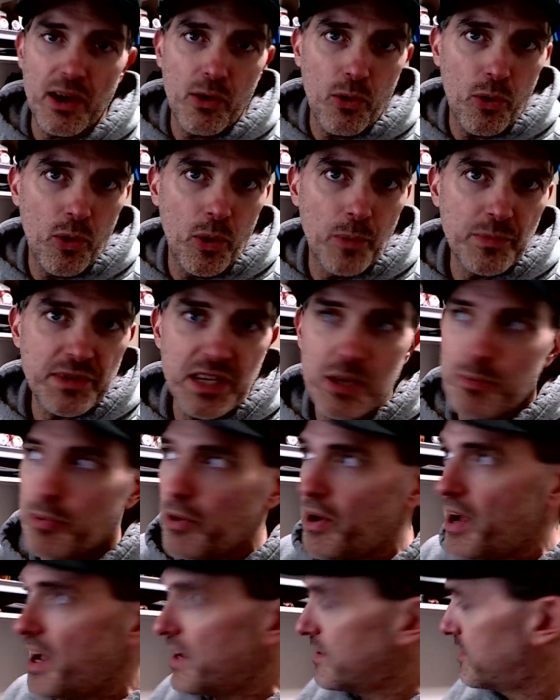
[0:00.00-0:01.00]
Home
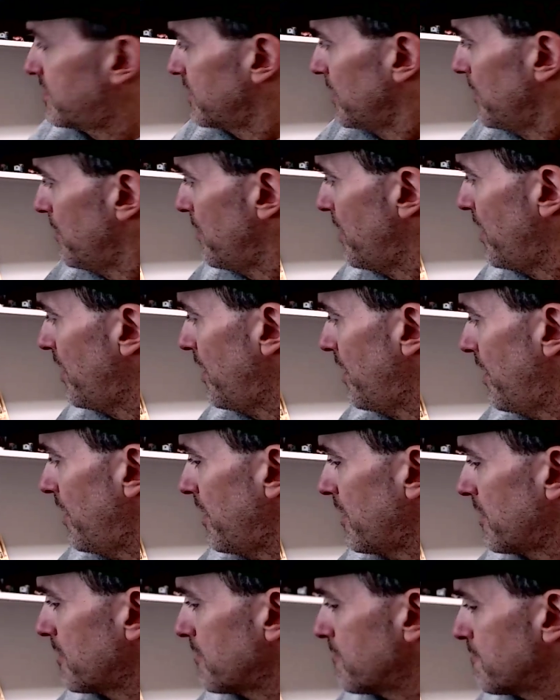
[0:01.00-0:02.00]
Depot had some,
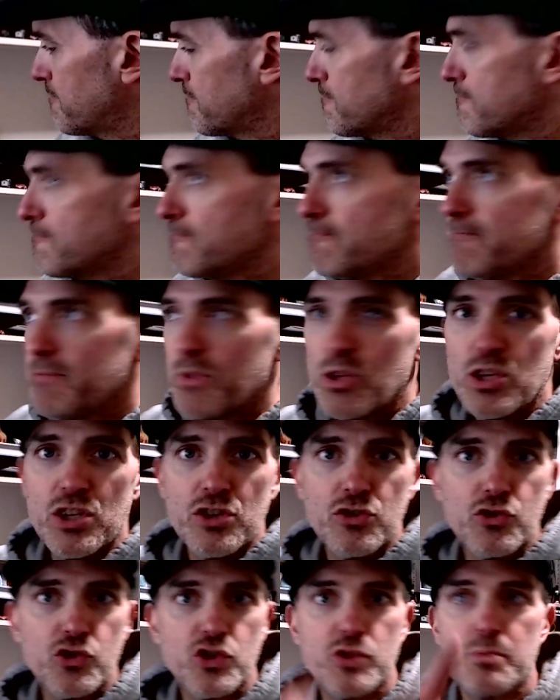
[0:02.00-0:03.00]

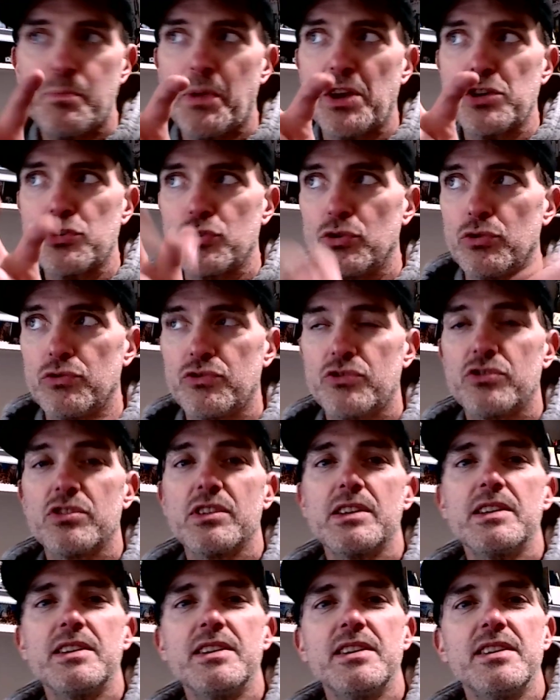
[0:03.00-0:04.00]
specials.
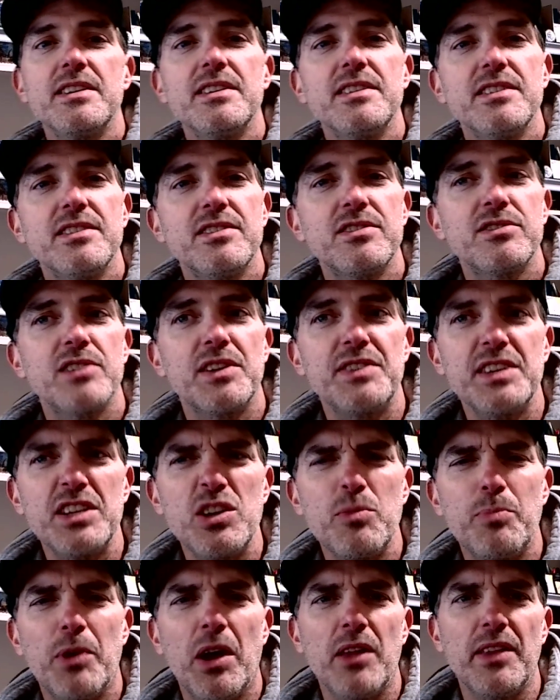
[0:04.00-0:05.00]
So I think
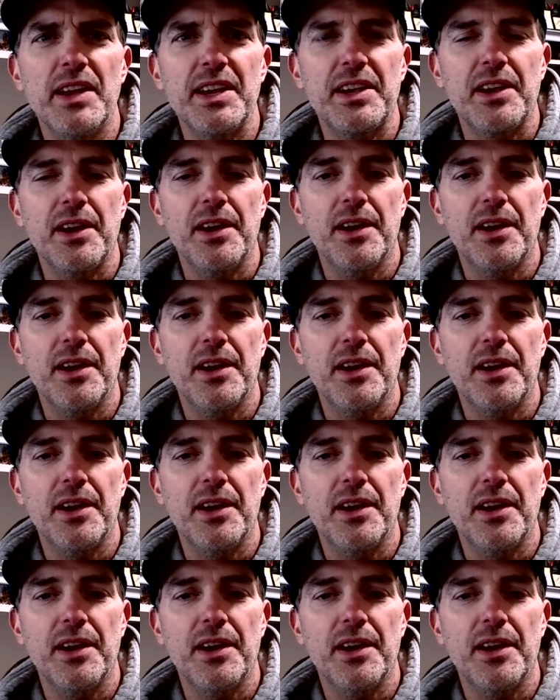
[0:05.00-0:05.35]
you bought like